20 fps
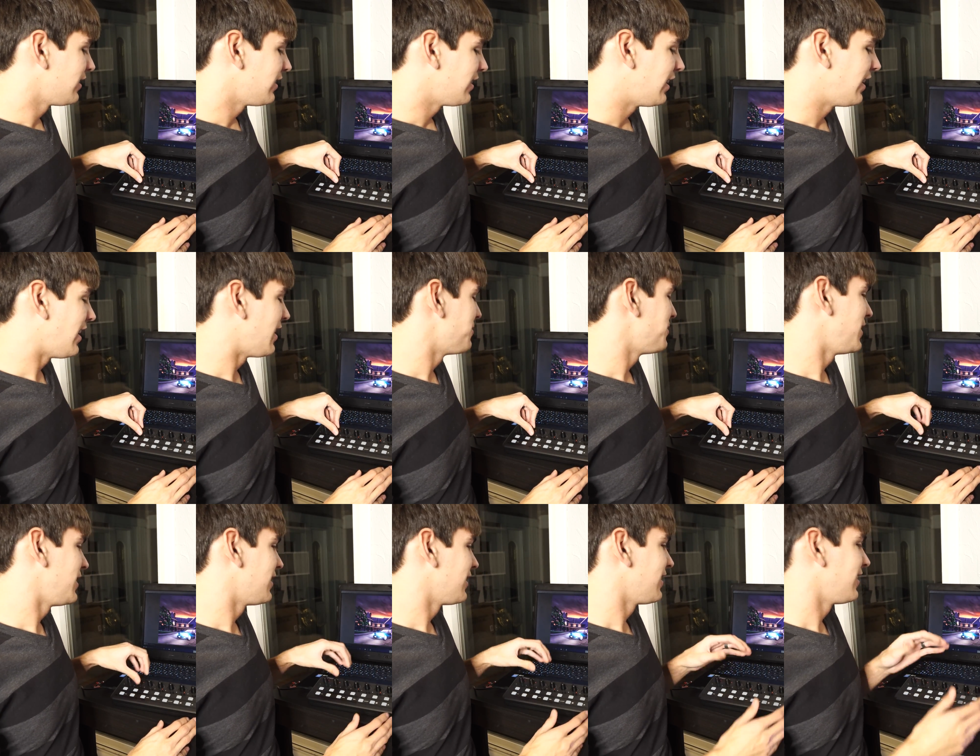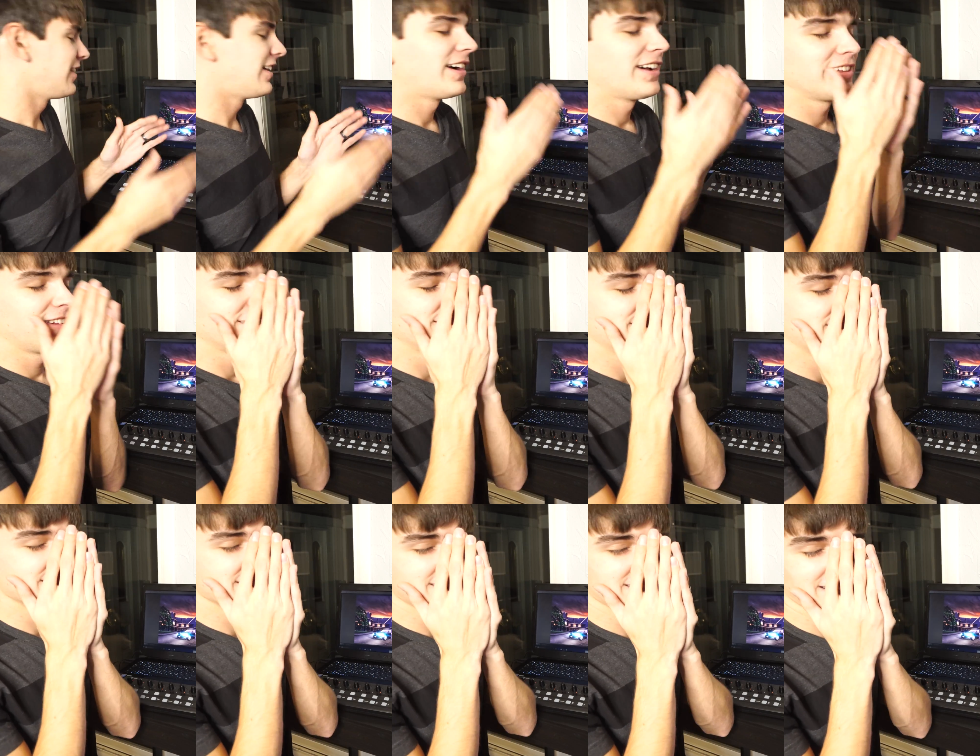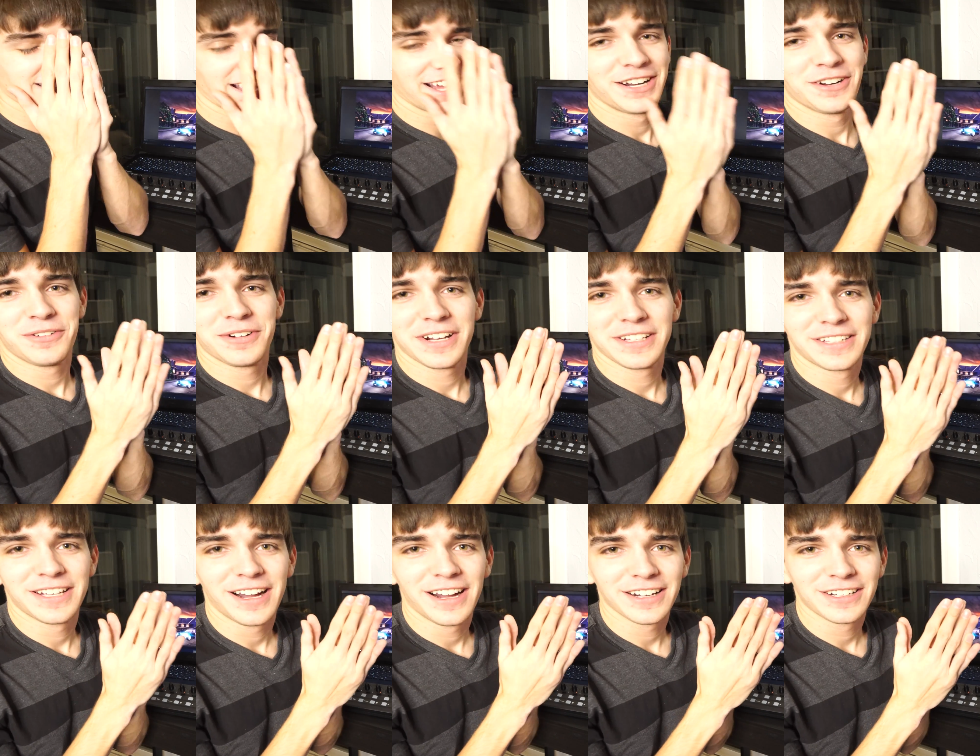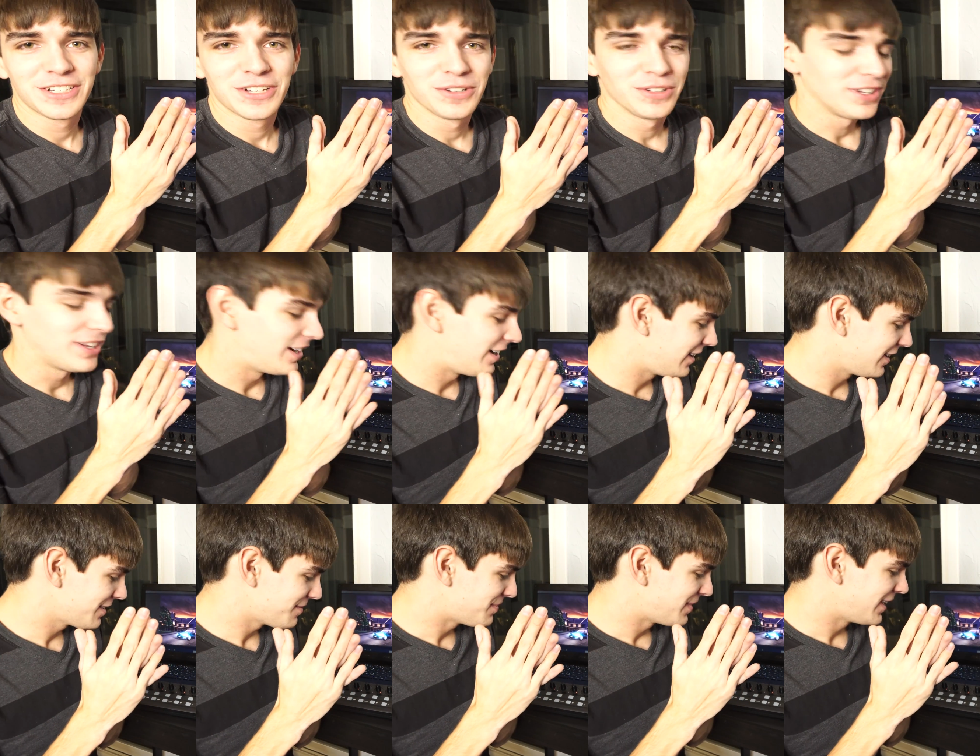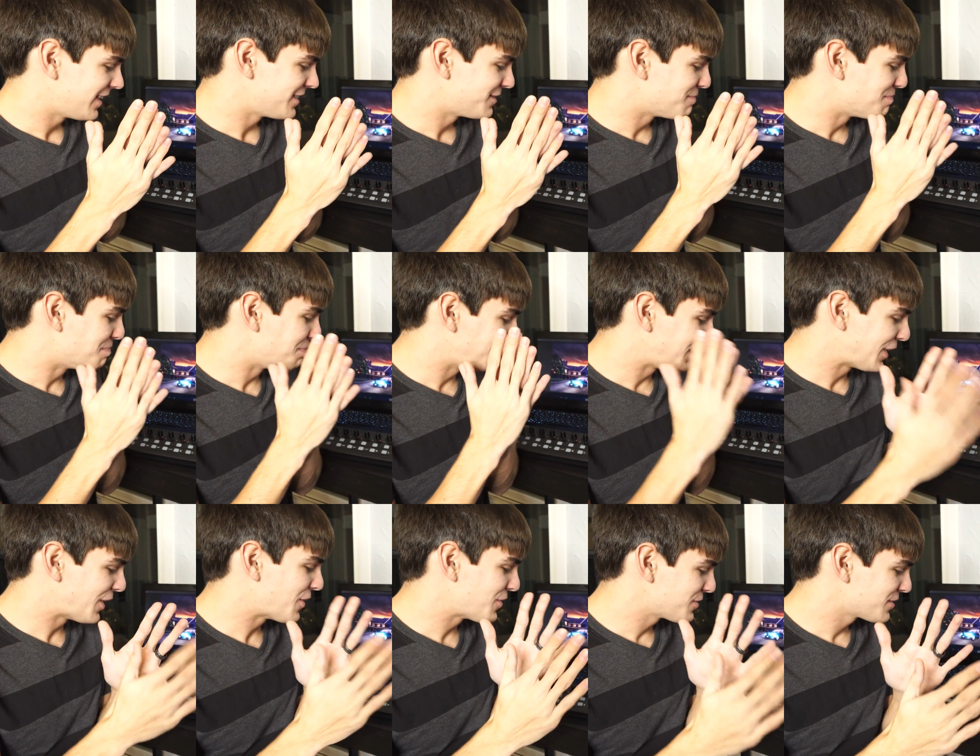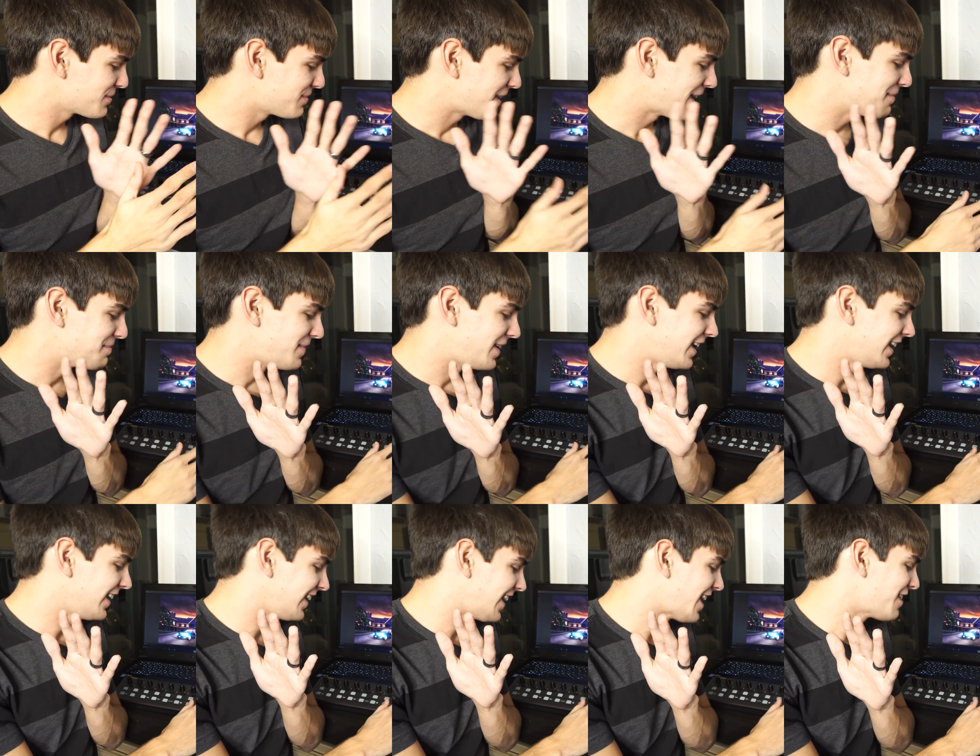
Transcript: I don't want to talk too long, but it blows my mind.